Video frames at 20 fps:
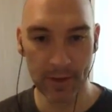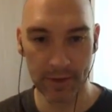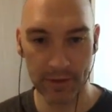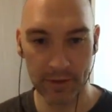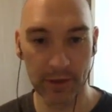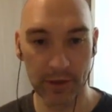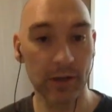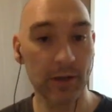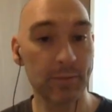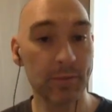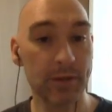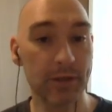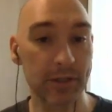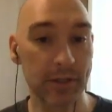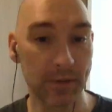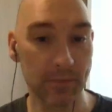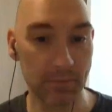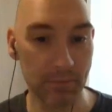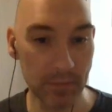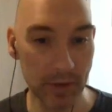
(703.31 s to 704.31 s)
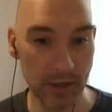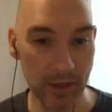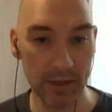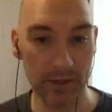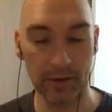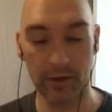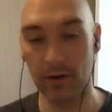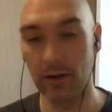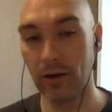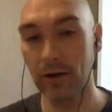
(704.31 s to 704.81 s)
They're going to be
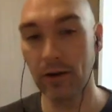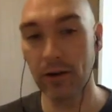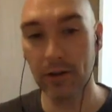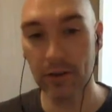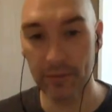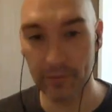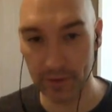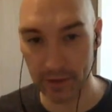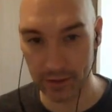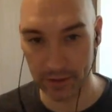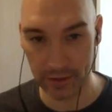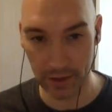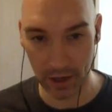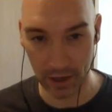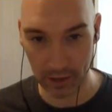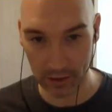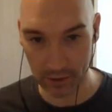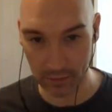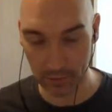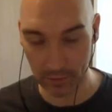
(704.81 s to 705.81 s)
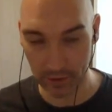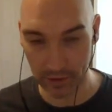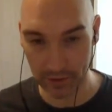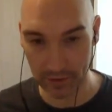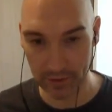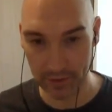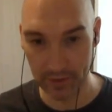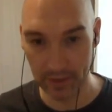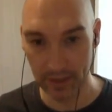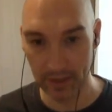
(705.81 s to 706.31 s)
submitting all of these
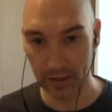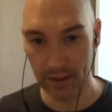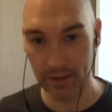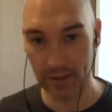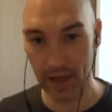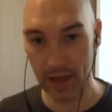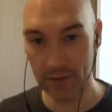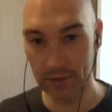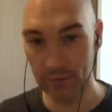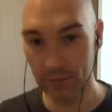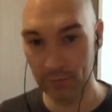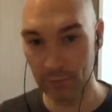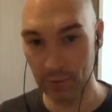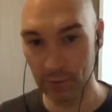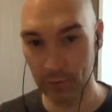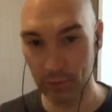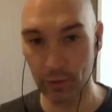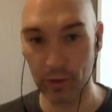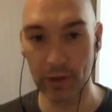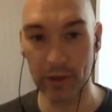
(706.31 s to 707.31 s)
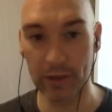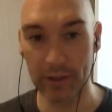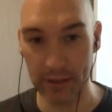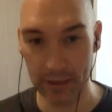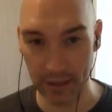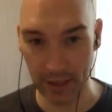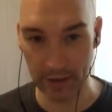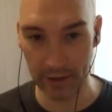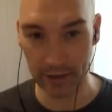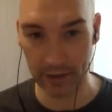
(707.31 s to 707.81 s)
documents that you've been putting
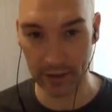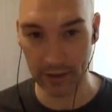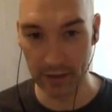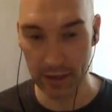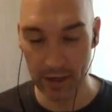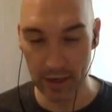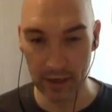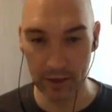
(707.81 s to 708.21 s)
together.